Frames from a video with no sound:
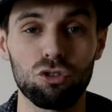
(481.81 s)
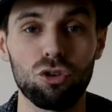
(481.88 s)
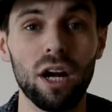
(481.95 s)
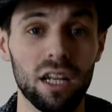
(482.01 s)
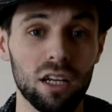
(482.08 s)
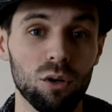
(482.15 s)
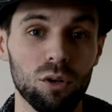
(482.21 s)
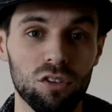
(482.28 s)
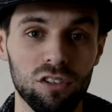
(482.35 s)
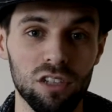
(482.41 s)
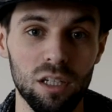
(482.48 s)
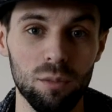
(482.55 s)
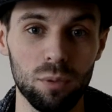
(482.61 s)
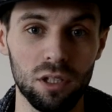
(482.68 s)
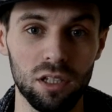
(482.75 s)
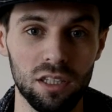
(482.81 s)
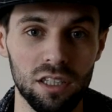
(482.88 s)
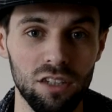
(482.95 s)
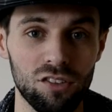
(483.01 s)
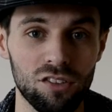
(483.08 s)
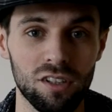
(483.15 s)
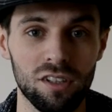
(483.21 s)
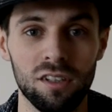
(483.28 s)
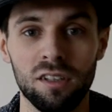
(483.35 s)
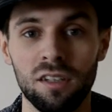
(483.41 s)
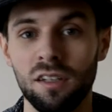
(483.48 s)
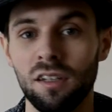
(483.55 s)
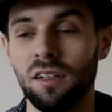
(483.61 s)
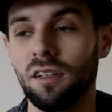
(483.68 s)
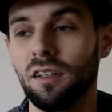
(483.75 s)
try to go to sleep at least,
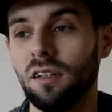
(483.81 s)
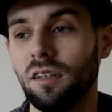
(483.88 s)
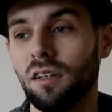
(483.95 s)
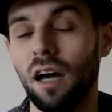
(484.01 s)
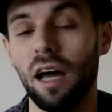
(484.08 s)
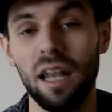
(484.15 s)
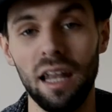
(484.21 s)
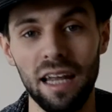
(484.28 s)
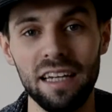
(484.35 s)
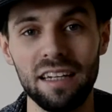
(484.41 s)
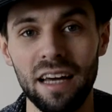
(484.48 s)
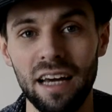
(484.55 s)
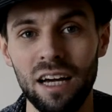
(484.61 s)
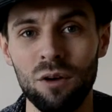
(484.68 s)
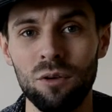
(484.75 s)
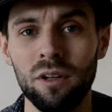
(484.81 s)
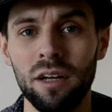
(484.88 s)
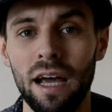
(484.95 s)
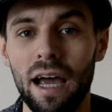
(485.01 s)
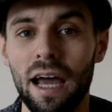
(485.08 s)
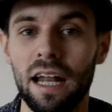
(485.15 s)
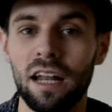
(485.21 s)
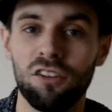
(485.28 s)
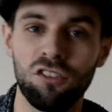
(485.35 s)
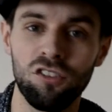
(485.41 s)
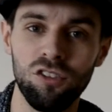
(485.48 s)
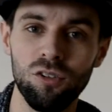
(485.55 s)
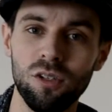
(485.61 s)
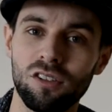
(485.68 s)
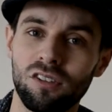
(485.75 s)
I lay down, and as
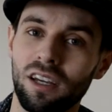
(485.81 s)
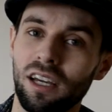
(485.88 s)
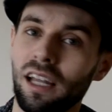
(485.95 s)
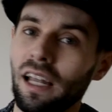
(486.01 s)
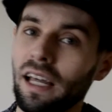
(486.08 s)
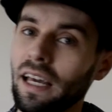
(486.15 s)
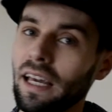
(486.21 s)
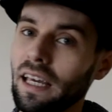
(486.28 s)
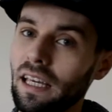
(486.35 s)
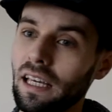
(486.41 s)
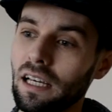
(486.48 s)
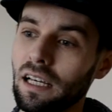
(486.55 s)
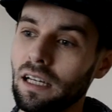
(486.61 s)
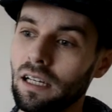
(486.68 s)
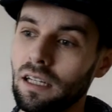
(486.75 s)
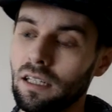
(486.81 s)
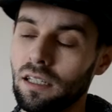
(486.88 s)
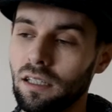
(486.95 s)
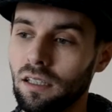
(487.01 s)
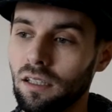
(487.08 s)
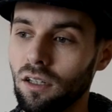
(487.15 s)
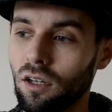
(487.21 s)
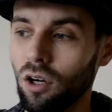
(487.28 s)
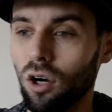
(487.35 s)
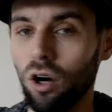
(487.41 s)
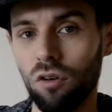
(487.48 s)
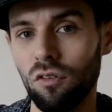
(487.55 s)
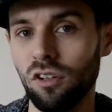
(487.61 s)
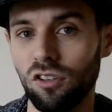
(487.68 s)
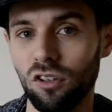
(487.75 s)
soon as I lay
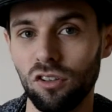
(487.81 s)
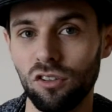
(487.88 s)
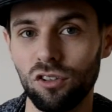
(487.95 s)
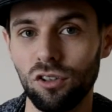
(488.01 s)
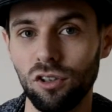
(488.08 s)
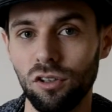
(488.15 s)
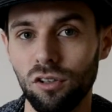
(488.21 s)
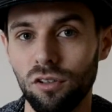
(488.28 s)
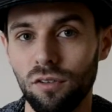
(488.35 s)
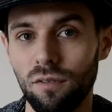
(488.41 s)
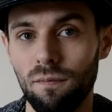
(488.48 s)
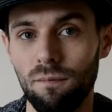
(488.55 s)
horizontal,